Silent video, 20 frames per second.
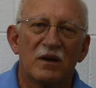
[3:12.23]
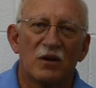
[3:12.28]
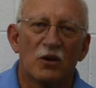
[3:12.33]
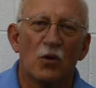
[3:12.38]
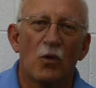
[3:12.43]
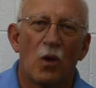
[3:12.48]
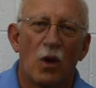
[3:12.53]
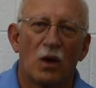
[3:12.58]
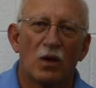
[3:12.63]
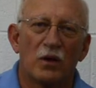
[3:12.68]
a
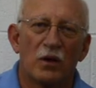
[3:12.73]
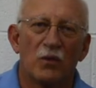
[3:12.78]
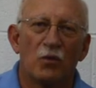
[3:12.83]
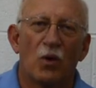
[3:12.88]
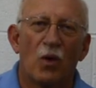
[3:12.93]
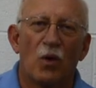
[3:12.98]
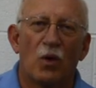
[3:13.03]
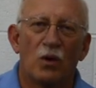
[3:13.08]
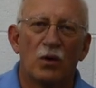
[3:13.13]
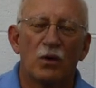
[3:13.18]
quality
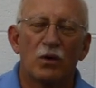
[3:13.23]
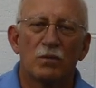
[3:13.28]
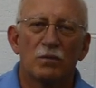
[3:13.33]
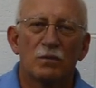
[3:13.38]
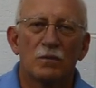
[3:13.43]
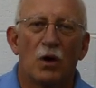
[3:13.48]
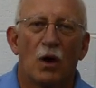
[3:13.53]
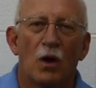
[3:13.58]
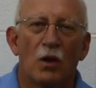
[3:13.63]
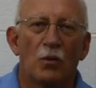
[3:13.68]
roller,
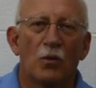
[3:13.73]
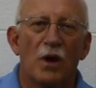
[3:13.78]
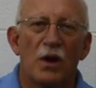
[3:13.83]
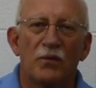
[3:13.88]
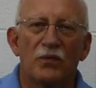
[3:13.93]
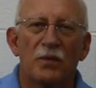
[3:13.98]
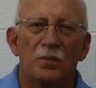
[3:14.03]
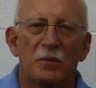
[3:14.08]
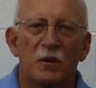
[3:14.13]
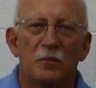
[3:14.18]
all the way
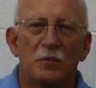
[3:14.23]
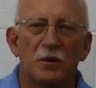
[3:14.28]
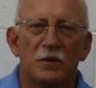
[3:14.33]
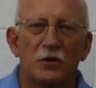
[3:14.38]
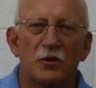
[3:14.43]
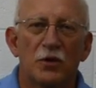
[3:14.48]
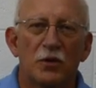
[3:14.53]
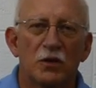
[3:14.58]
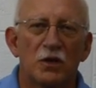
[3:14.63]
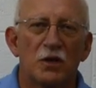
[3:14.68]
from the
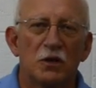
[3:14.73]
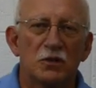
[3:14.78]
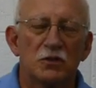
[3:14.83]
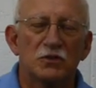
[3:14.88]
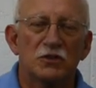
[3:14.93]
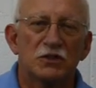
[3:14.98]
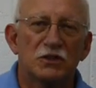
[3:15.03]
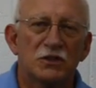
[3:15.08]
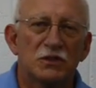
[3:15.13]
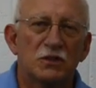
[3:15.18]

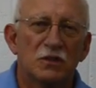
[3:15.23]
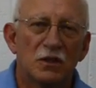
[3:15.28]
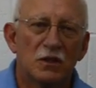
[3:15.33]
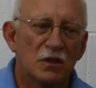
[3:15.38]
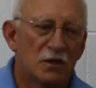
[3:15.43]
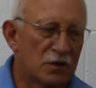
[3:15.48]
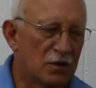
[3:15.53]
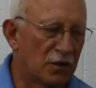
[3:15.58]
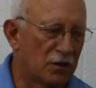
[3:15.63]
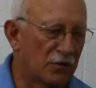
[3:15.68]
materials
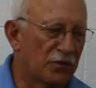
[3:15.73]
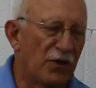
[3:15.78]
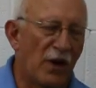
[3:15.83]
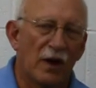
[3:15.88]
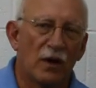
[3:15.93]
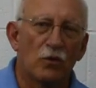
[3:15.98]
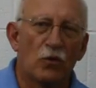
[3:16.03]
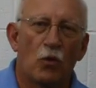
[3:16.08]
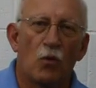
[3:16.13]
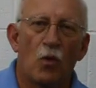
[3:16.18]
to the
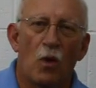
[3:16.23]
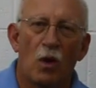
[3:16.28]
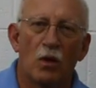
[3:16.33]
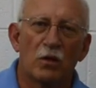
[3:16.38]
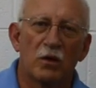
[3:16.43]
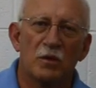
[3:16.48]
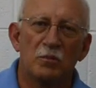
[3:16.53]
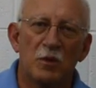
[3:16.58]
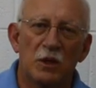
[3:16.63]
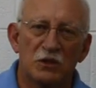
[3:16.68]
final
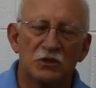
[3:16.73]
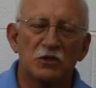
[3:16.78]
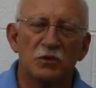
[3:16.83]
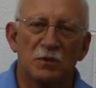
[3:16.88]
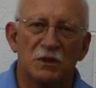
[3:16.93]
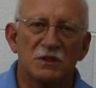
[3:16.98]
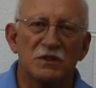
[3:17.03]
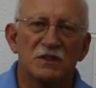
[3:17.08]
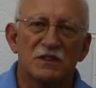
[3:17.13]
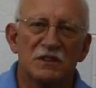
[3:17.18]
quality measurement.